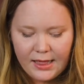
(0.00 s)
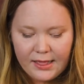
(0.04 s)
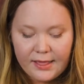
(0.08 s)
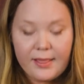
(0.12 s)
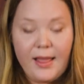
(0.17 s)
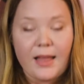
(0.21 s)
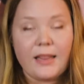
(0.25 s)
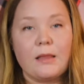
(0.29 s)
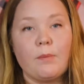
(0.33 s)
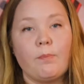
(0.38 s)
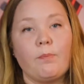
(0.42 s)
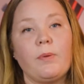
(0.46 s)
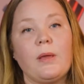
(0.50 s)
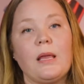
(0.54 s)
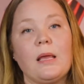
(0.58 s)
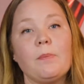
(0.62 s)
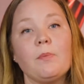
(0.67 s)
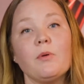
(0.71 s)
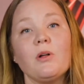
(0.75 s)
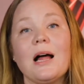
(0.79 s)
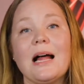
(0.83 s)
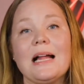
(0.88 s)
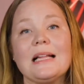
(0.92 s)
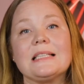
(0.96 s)
that the
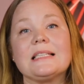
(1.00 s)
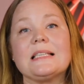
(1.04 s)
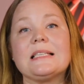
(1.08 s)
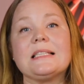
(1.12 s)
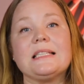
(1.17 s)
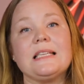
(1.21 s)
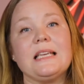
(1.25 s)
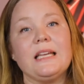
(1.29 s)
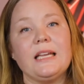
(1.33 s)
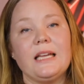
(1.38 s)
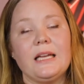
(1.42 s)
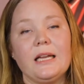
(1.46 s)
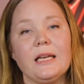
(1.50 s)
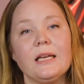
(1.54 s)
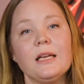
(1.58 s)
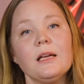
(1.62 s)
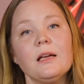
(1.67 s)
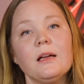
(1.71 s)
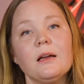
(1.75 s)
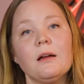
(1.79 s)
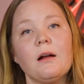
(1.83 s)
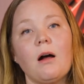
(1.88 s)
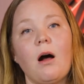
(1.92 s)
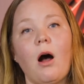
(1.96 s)
people had seen
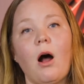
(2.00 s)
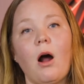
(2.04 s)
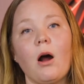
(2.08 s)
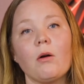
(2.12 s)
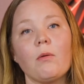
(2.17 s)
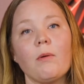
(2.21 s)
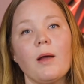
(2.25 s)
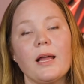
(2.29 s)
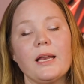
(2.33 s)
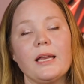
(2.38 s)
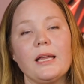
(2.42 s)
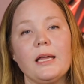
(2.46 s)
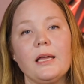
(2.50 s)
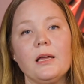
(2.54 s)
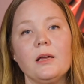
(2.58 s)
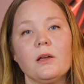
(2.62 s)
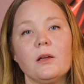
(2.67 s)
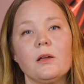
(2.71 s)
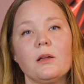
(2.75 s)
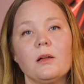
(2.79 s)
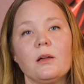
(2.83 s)
already